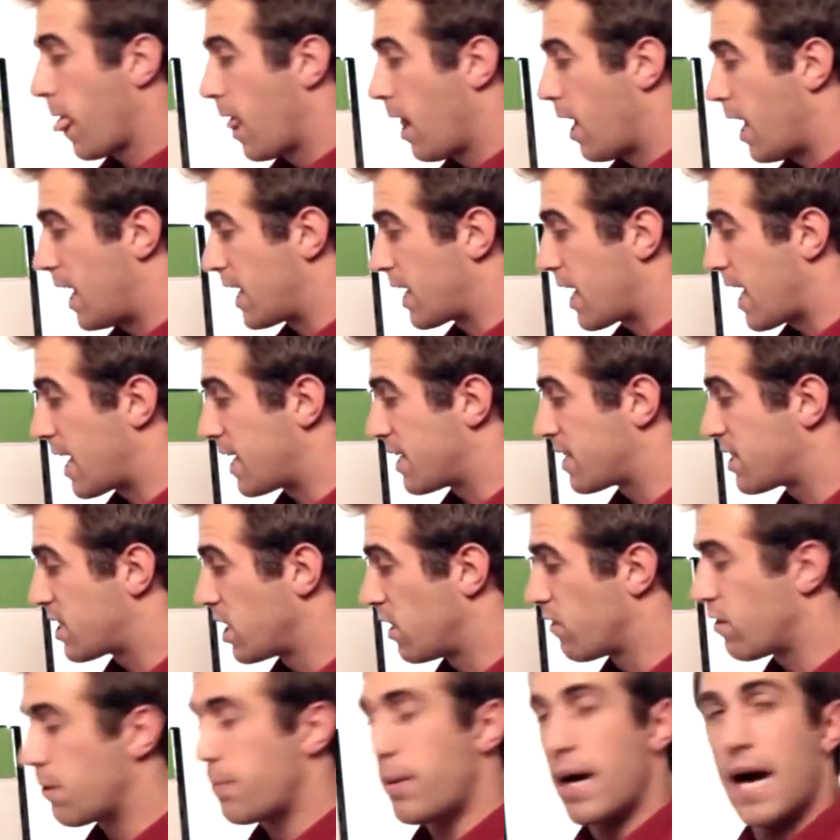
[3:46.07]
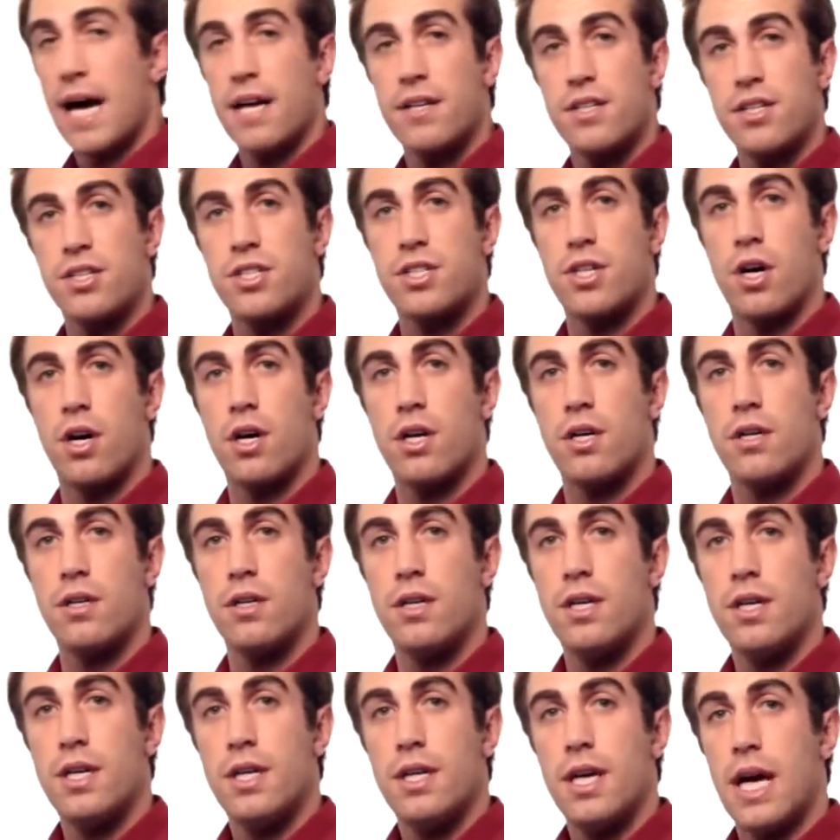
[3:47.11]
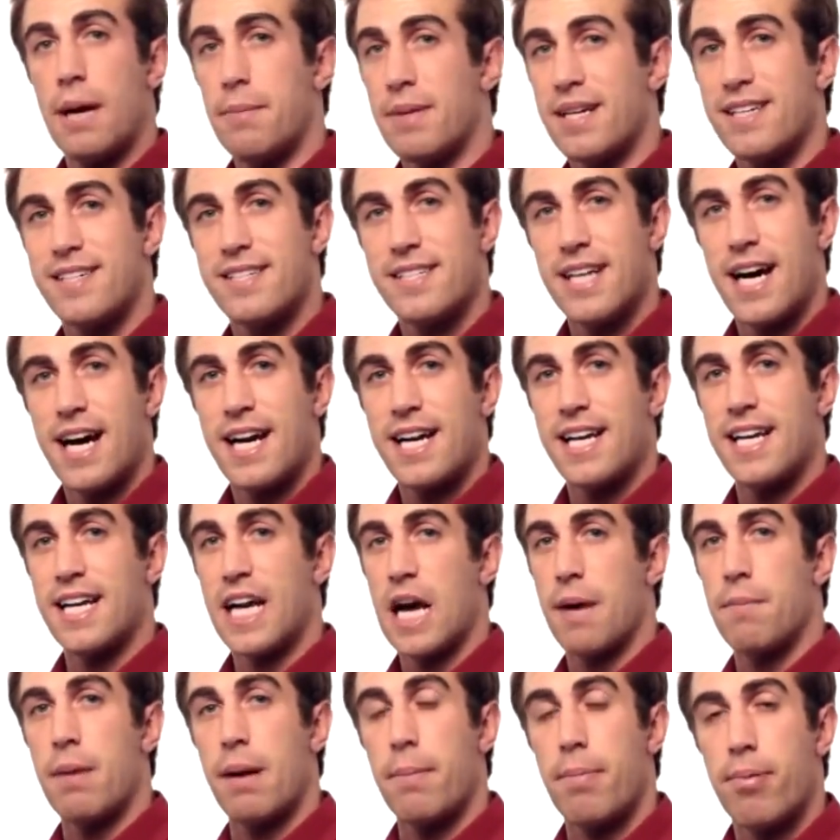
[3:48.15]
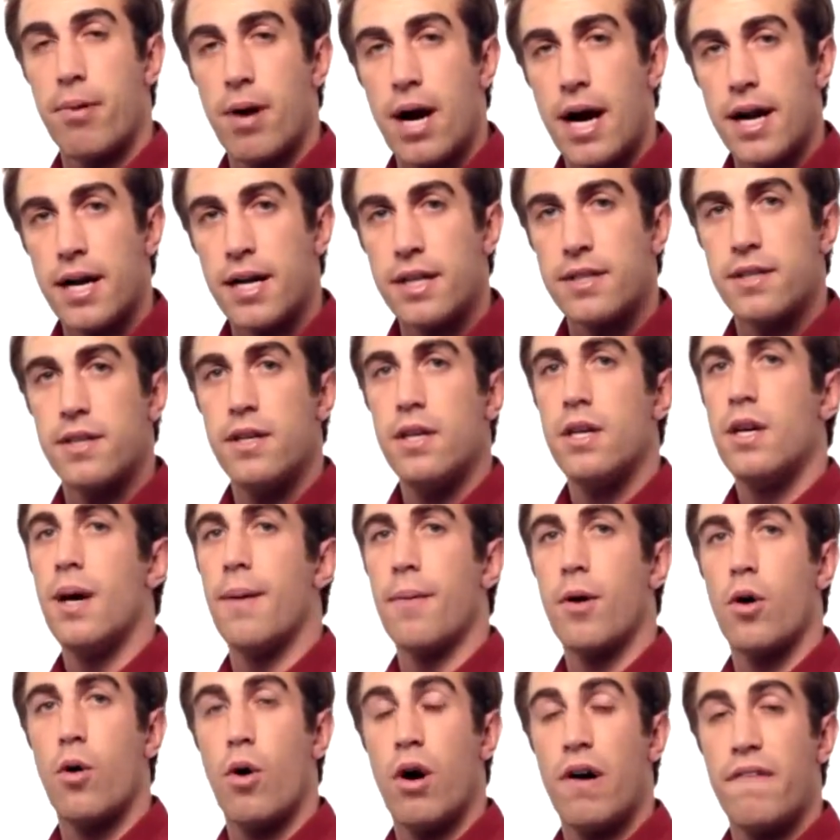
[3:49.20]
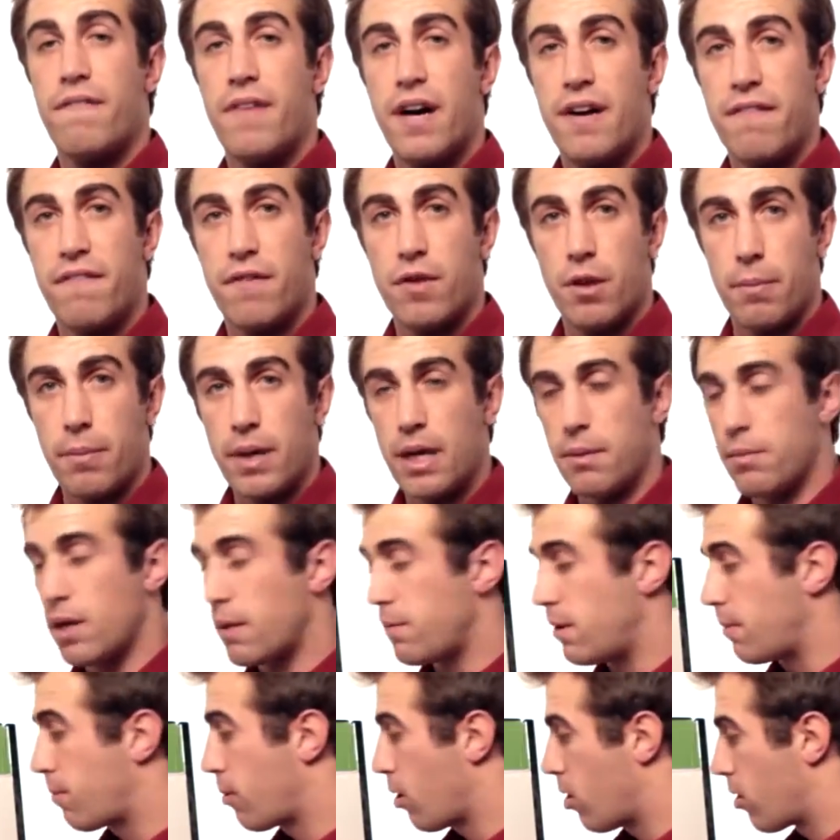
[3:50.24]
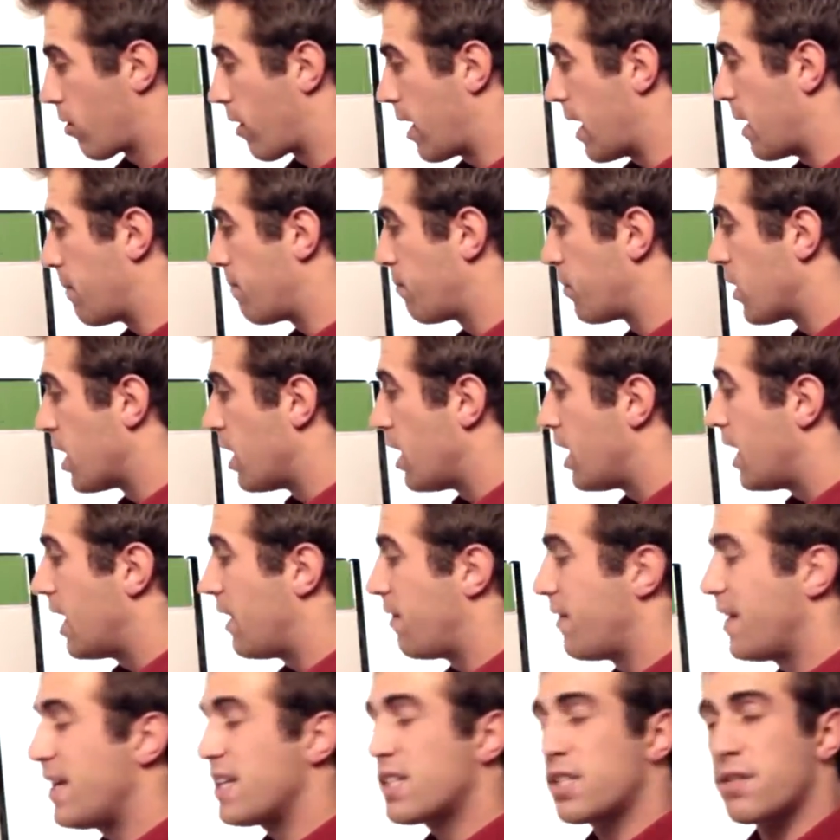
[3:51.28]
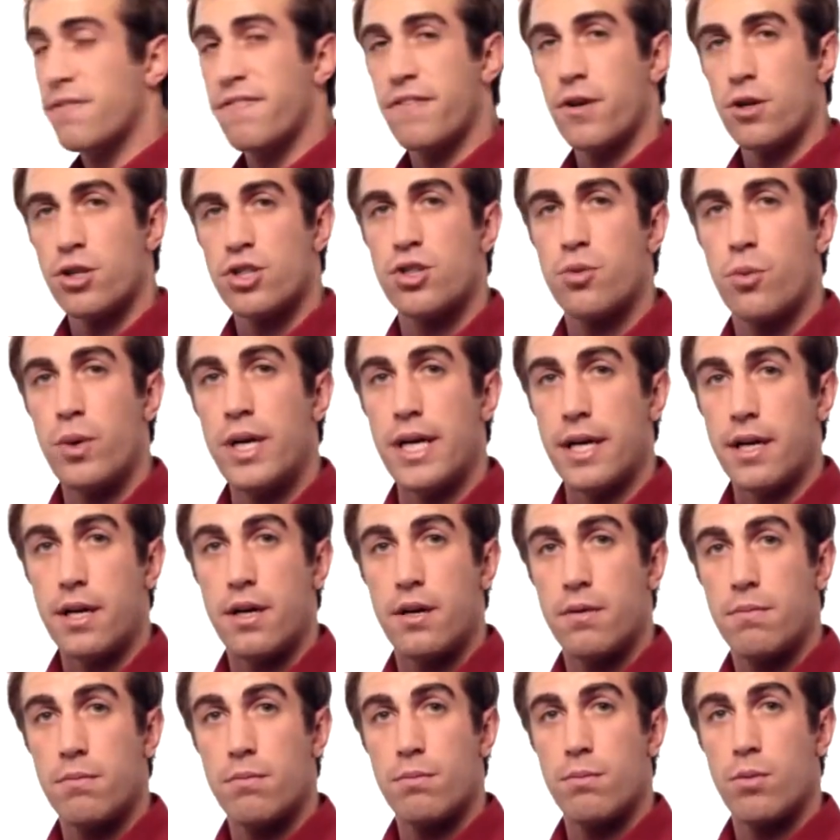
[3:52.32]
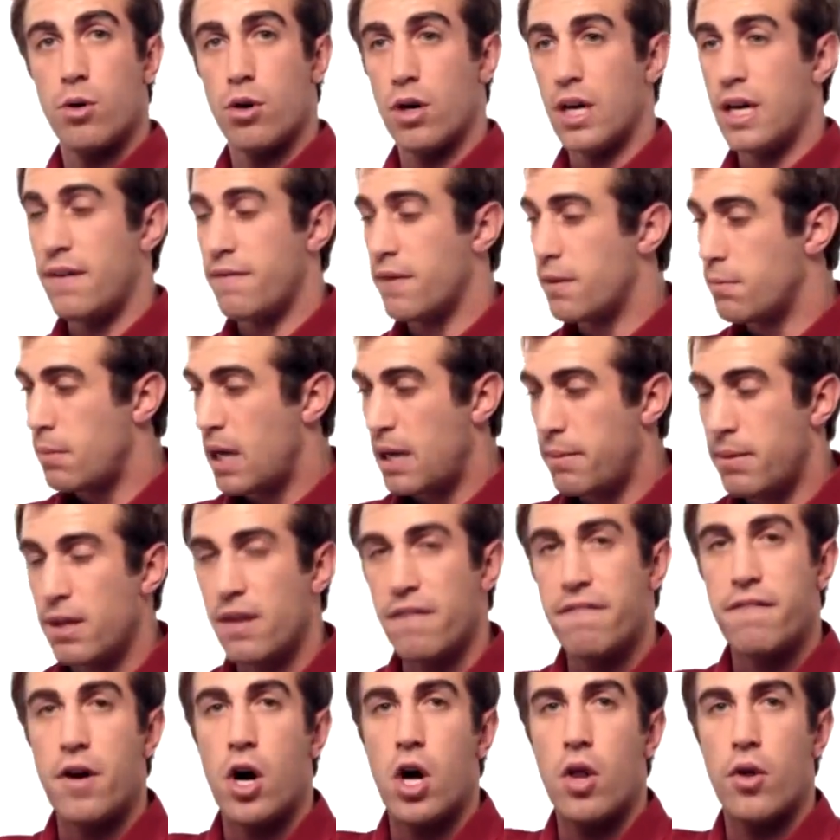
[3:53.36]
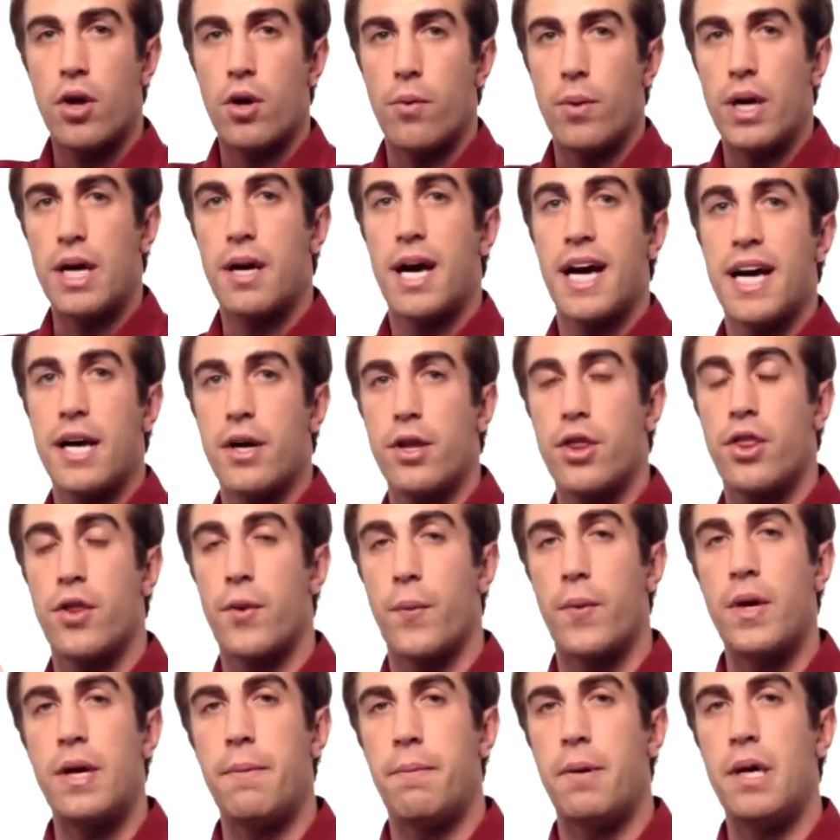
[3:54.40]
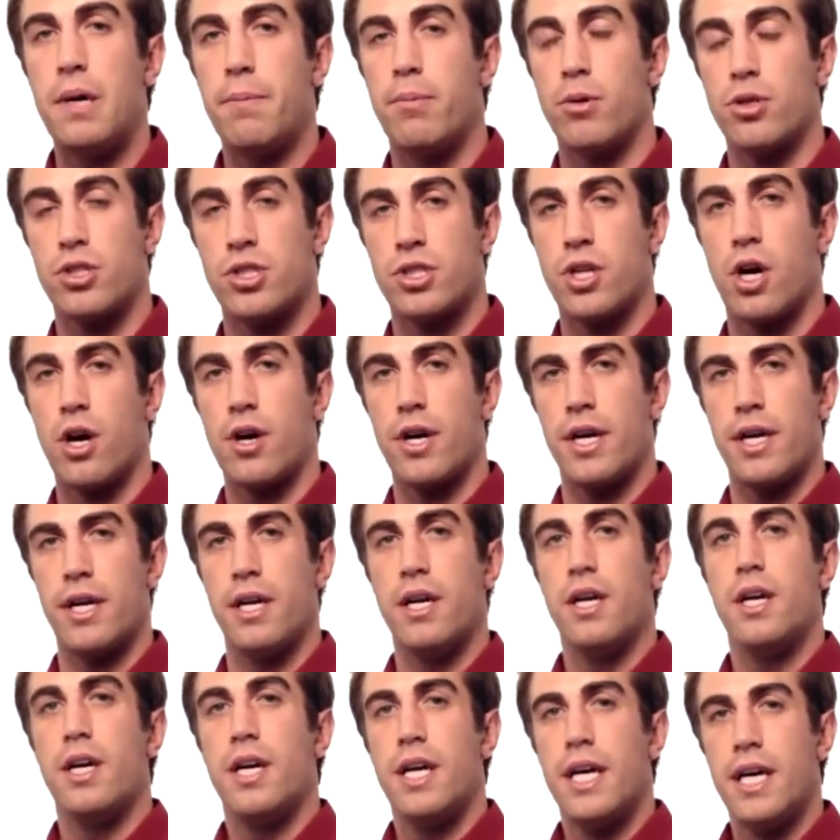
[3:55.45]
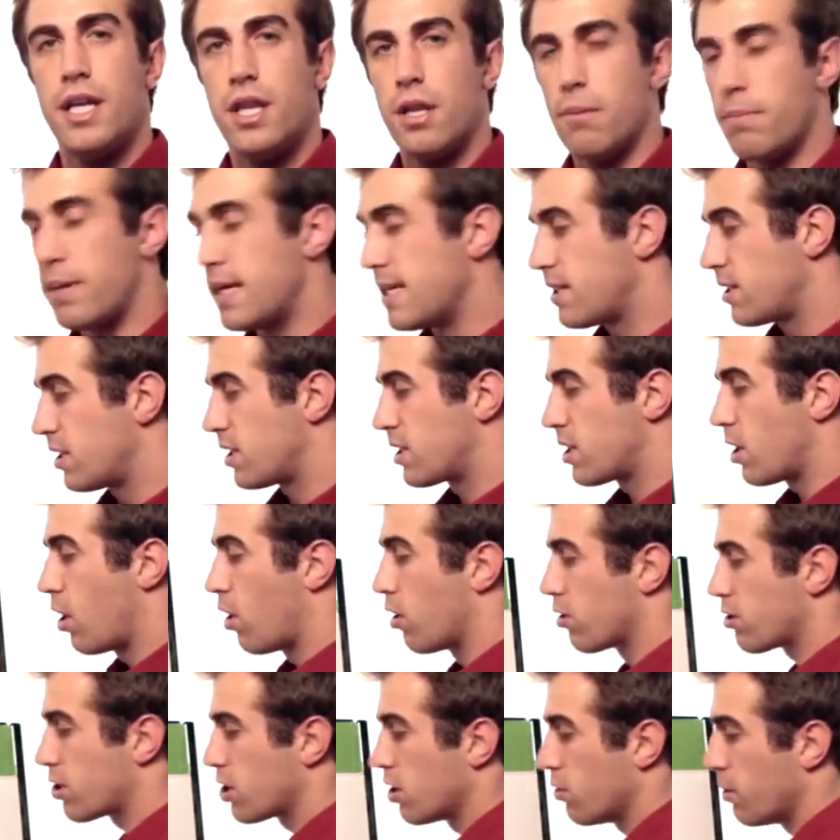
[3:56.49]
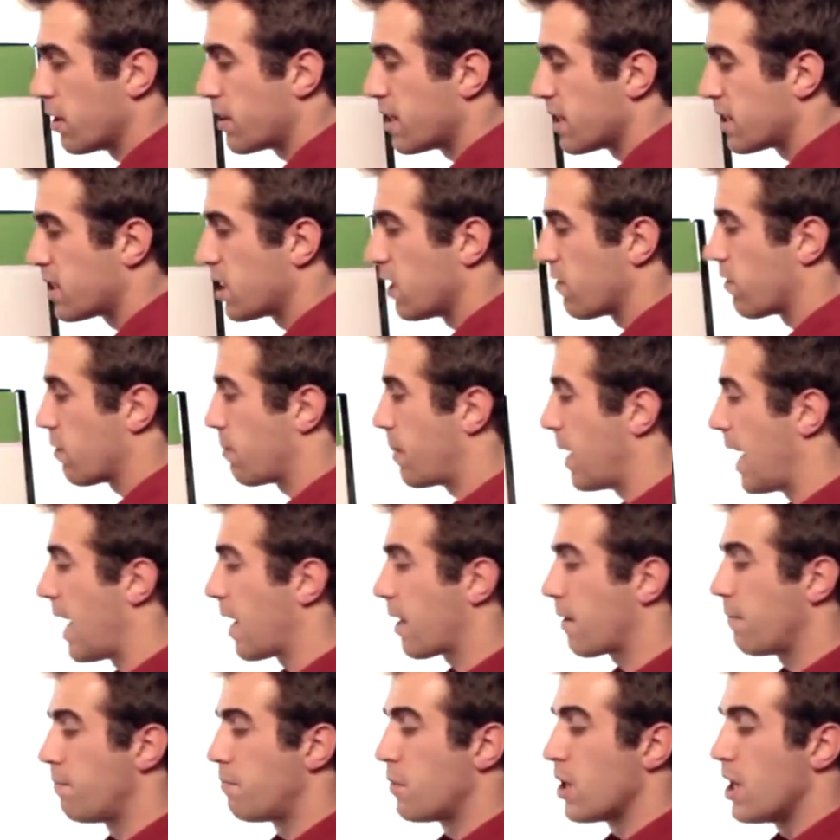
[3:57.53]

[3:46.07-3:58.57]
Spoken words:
I got a silver pack to start, I'm excited, I got my product, I'm qualified for the BMW program, and this first week, or even maybe the following week, I get 3 people started in the business also with the silver pack.